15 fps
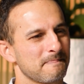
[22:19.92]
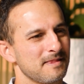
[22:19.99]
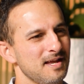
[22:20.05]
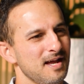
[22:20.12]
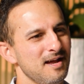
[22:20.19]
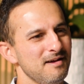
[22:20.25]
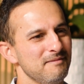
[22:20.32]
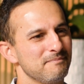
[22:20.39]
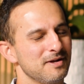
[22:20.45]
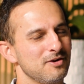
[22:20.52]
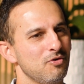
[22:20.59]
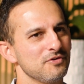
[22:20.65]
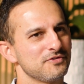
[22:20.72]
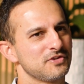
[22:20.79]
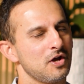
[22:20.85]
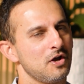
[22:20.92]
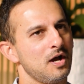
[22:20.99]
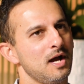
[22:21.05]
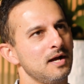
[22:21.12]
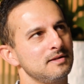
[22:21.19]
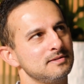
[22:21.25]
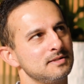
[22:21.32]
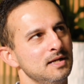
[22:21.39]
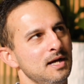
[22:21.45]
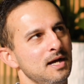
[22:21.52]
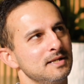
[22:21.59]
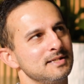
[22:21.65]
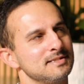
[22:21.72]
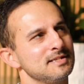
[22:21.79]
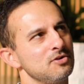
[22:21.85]
Yeah, but also,
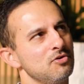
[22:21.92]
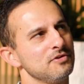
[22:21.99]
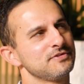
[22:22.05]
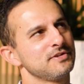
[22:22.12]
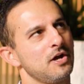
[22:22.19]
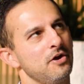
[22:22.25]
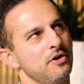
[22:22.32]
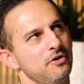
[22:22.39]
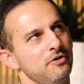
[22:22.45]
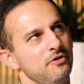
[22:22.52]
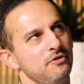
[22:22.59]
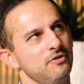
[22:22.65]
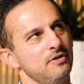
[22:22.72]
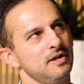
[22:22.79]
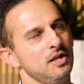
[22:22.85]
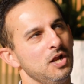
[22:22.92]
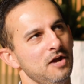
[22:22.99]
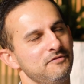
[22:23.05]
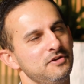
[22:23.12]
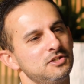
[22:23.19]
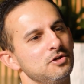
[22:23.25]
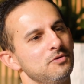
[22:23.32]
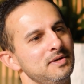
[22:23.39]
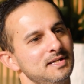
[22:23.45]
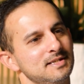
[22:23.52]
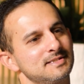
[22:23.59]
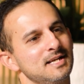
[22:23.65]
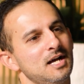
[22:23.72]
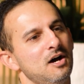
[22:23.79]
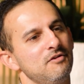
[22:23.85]
does it also, if you do it
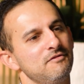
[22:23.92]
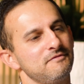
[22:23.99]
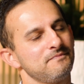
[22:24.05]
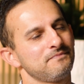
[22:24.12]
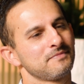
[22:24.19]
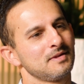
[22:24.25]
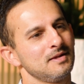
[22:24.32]
yourself,